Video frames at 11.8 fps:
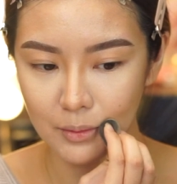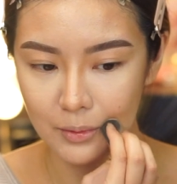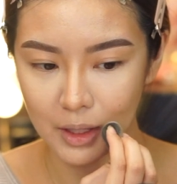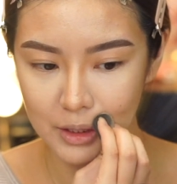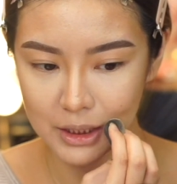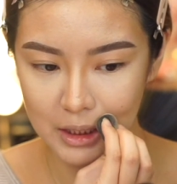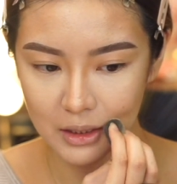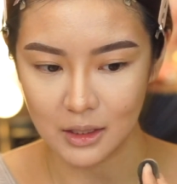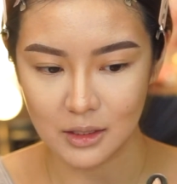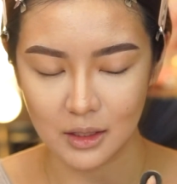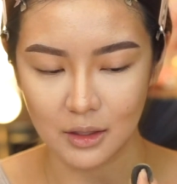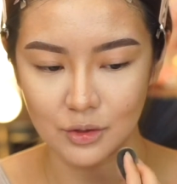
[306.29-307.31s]
watching
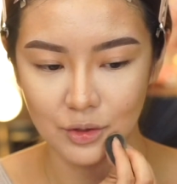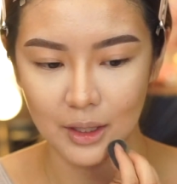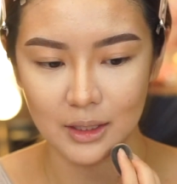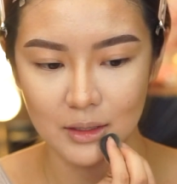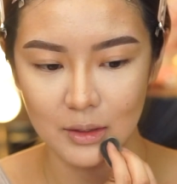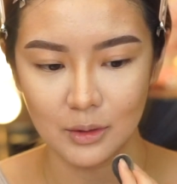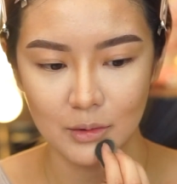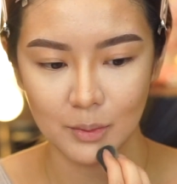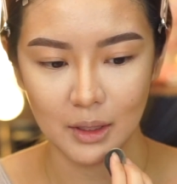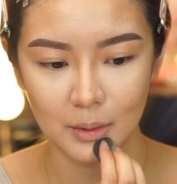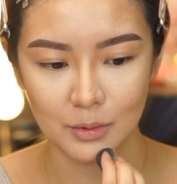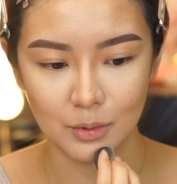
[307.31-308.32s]
this and trying to do this
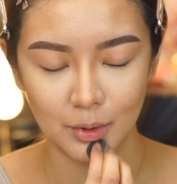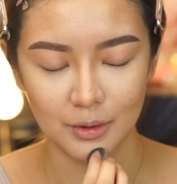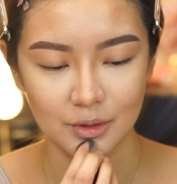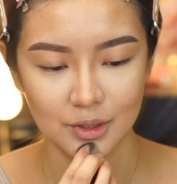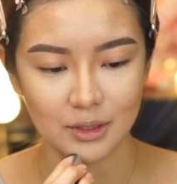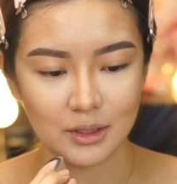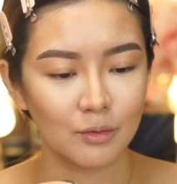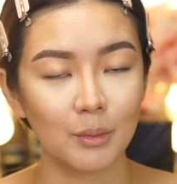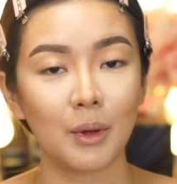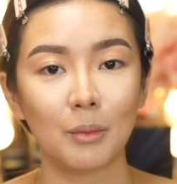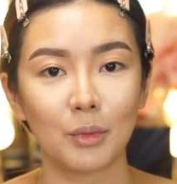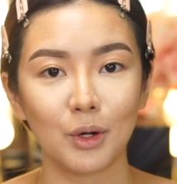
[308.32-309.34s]
makeup tutorial, just
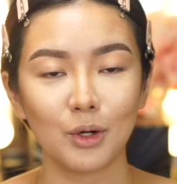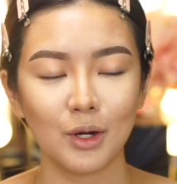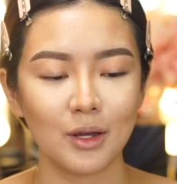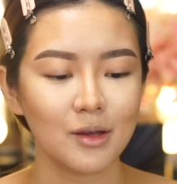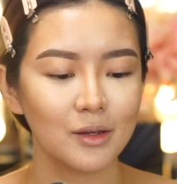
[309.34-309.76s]
remember,